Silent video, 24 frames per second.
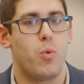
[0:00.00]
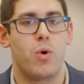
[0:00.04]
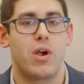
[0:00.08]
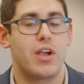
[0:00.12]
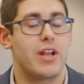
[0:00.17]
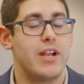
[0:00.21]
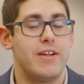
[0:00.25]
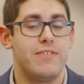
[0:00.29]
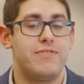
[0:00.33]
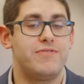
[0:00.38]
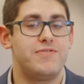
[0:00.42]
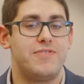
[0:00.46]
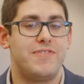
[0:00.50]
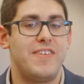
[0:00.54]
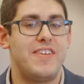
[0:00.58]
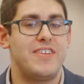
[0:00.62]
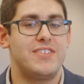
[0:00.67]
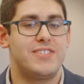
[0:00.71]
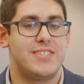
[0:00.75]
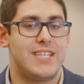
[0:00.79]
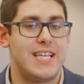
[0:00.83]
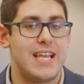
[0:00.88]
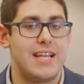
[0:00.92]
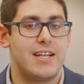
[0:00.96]
We're going
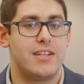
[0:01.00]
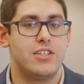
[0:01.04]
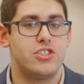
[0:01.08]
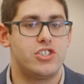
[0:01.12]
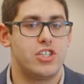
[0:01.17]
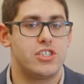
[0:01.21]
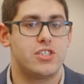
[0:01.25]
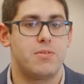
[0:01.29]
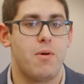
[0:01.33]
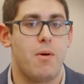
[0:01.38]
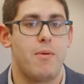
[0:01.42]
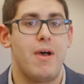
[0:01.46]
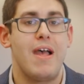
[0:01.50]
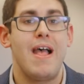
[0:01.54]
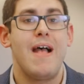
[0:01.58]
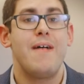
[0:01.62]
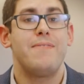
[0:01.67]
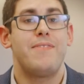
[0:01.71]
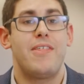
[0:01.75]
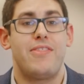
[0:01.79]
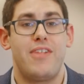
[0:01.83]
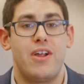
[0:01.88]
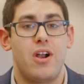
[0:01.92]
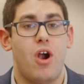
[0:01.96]
to see in just a moment
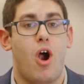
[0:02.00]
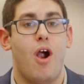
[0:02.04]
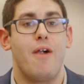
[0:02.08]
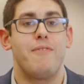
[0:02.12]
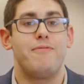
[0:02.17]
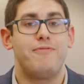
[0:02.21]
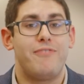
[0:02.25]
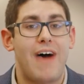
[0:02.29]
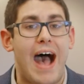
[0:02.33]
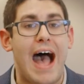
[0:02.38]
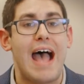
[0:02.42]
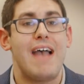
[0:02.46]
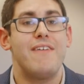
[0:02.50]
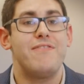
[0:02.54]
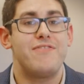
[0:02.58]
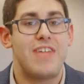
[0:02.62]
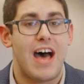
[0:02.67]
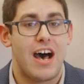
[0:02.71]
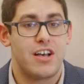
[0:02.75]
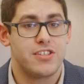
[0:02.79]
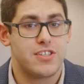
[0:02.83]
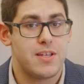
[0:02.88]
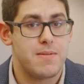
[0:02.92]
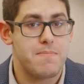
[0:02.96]
that there are
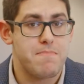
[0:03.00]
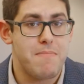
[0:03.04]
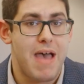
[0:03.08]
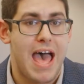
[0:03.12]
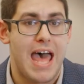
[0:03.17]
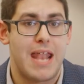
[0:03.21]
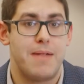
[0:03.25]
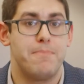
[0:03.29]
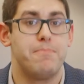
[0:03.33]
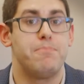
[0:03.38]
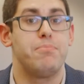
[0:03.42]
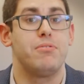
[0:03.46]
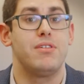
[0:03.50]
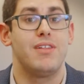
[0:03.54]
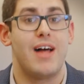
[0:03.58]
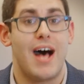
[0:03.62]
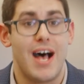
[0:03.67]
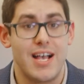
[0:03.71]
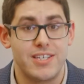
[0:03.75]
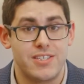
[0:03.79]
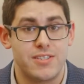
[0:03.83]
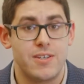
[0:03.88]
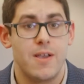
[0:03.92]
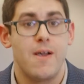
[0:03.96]
5,000 men
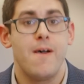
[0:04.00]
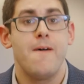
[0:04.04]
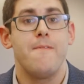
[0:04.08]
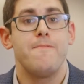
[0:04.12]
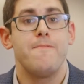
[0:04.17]
plus